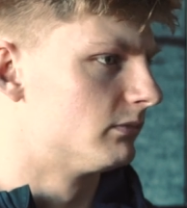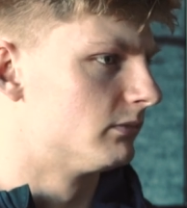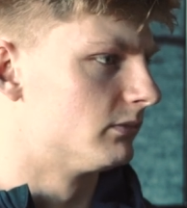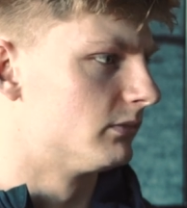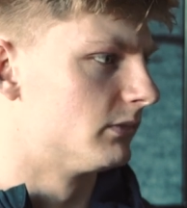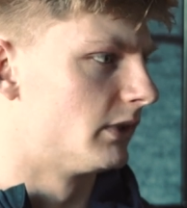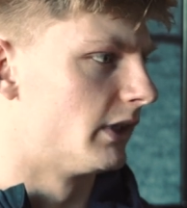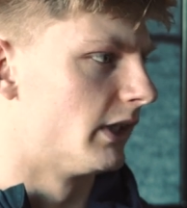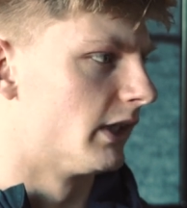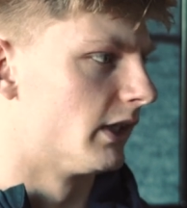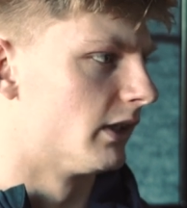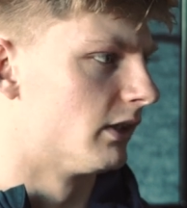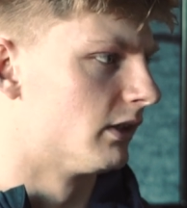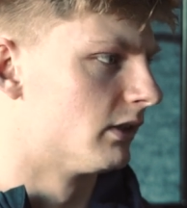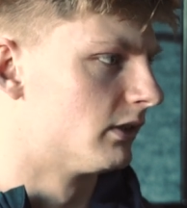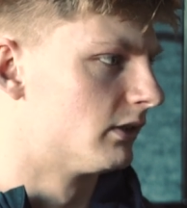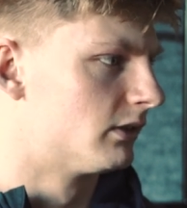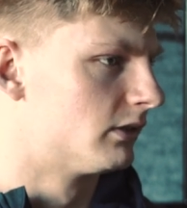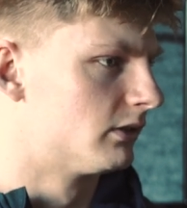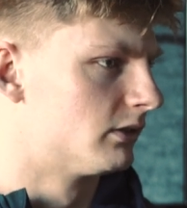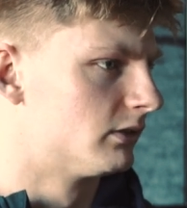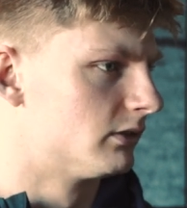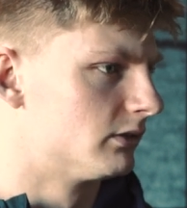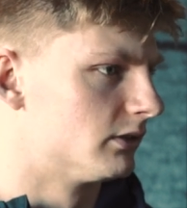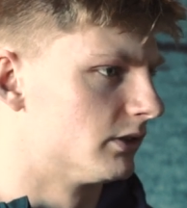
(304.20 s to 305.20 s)
yeah,
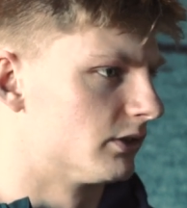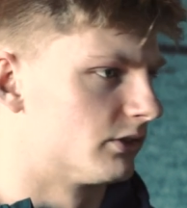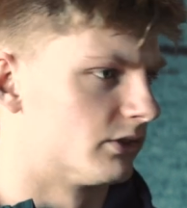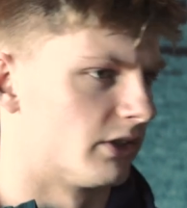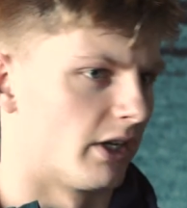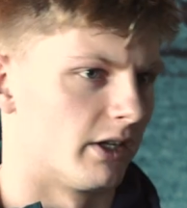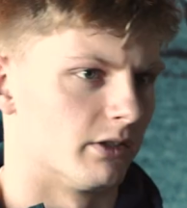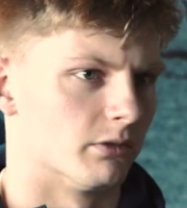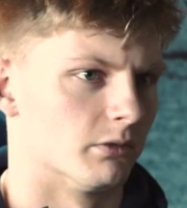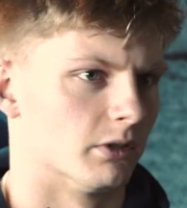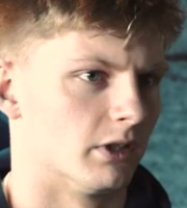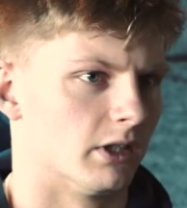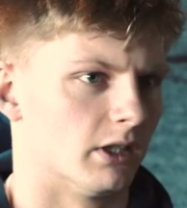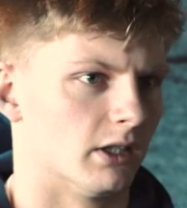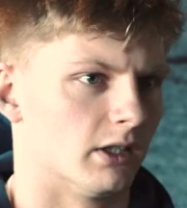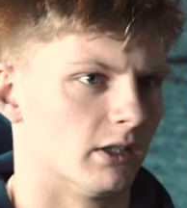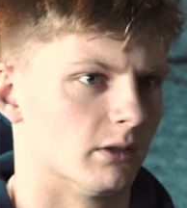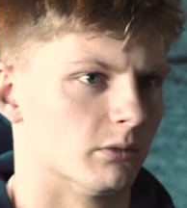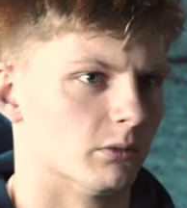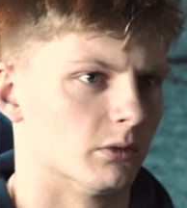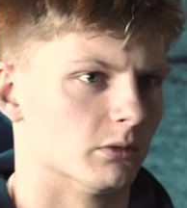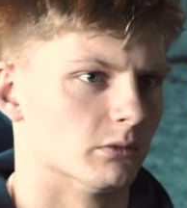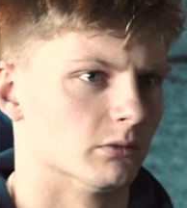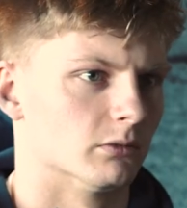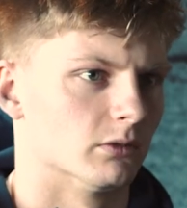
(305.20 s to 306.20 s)
just genuinely like,
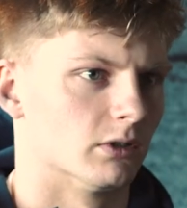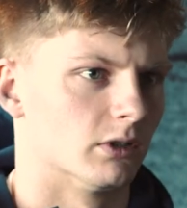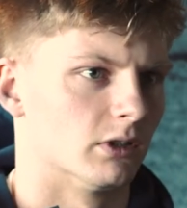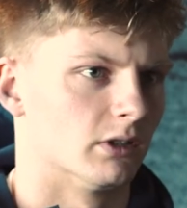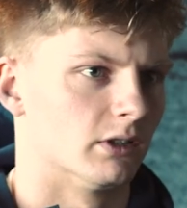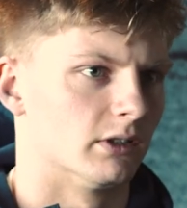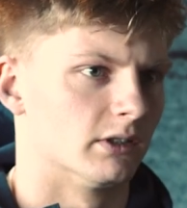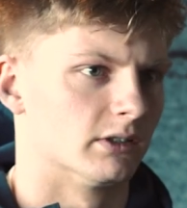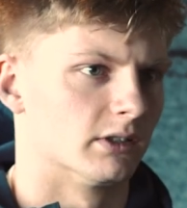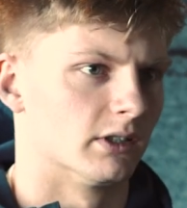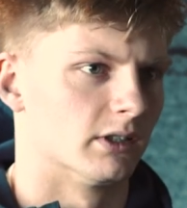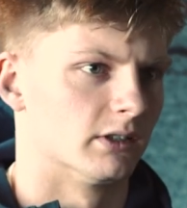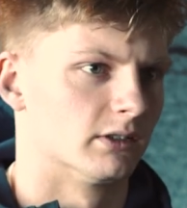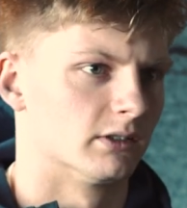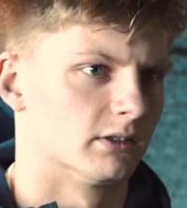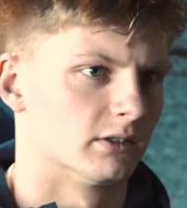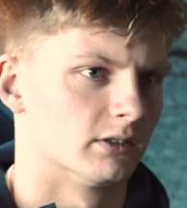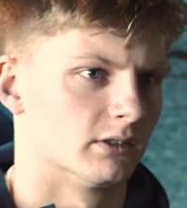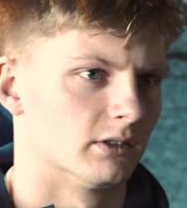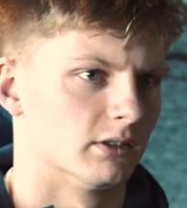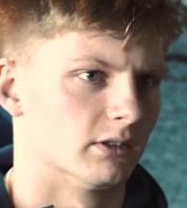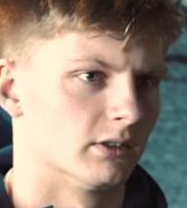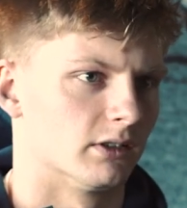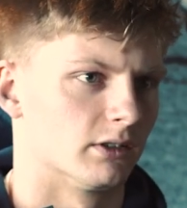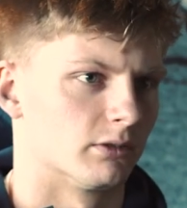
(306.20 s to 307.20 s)
well, is
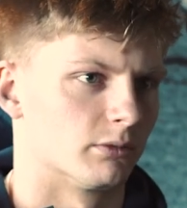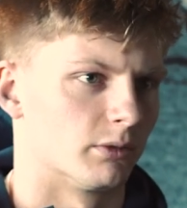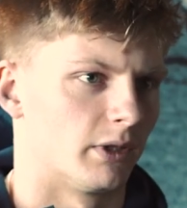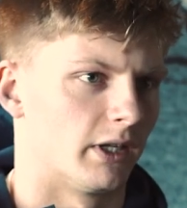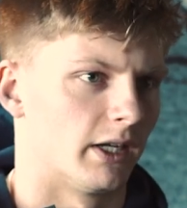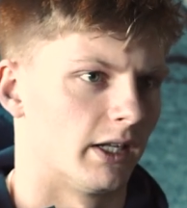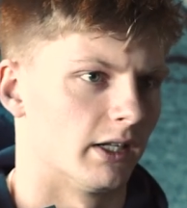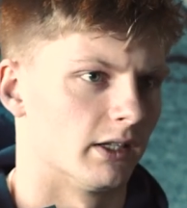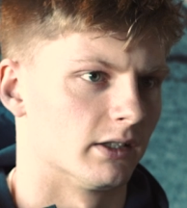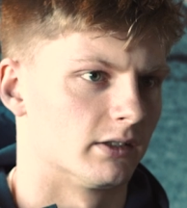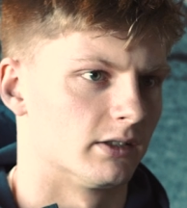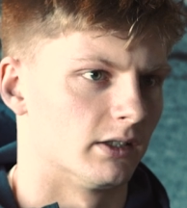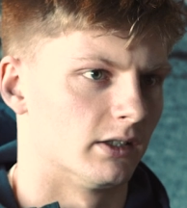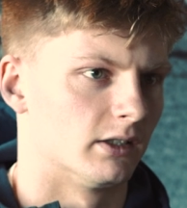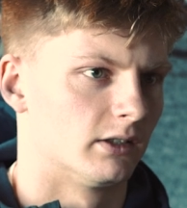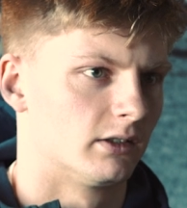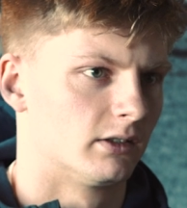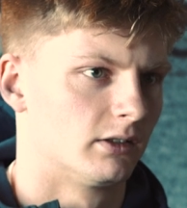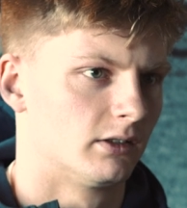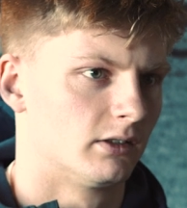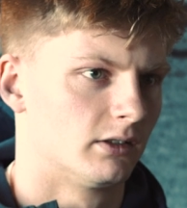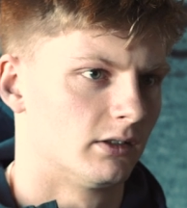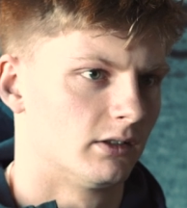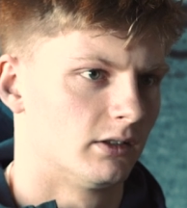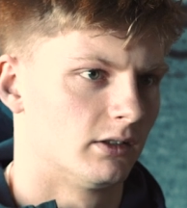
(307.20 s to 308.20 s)
this reality?
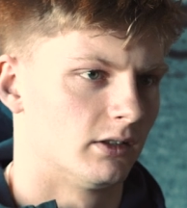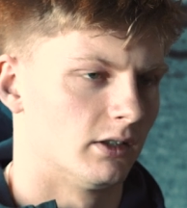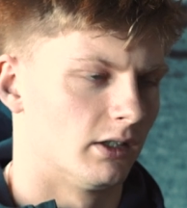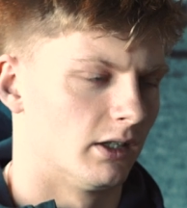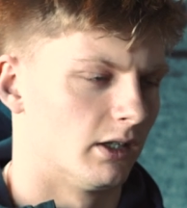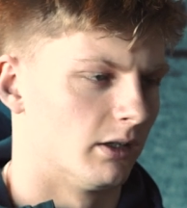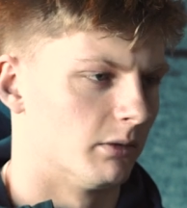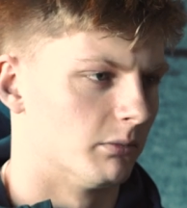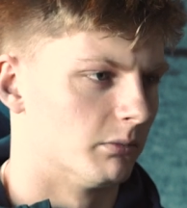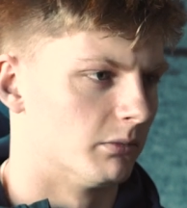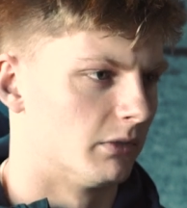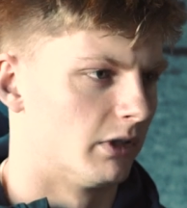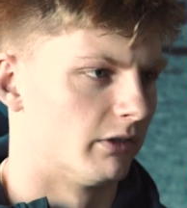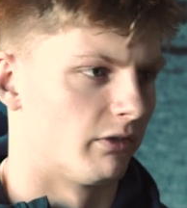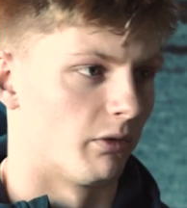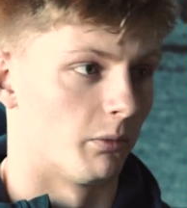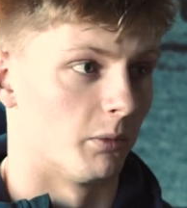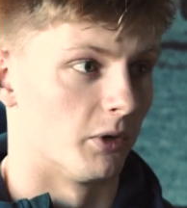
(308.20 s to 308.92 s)
If I'm